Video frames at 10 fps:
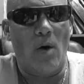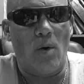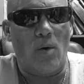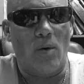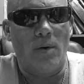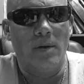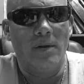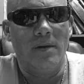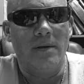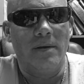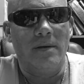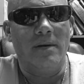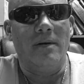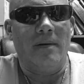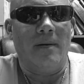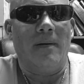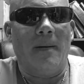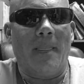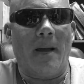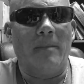hole,
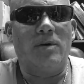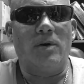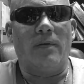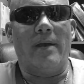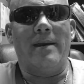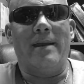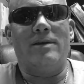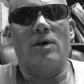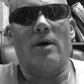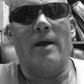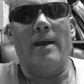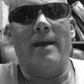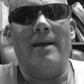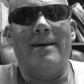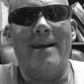I'm sure the NHRA and